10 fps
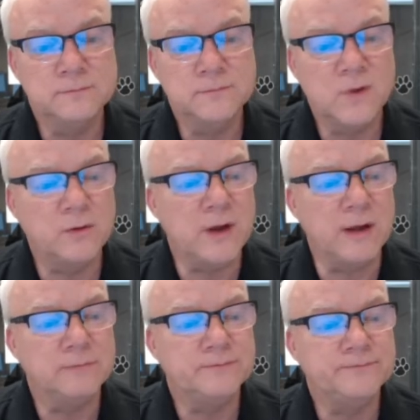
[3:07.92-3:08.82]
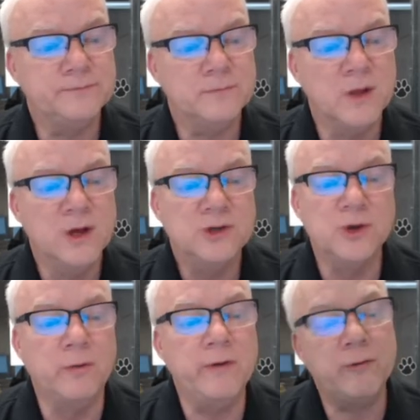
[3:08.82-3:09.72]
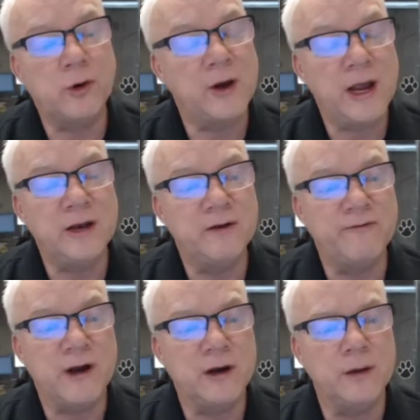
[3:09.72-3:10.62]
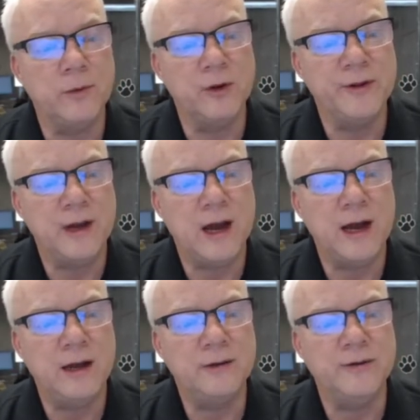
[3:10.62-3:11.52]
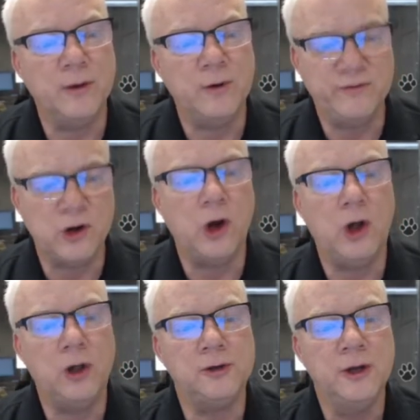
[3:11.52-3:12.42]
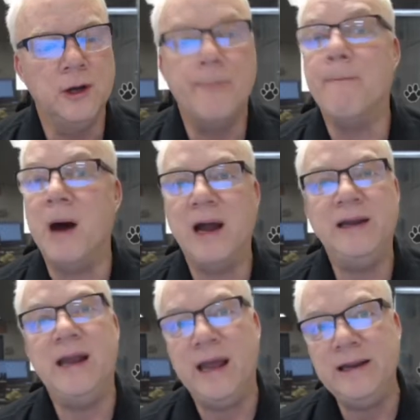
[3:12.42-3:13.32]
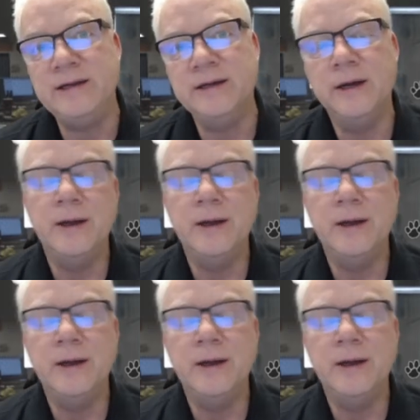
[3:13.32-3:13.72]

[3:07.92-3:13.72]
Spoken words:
Okay, so we've created a variable that we've called my date,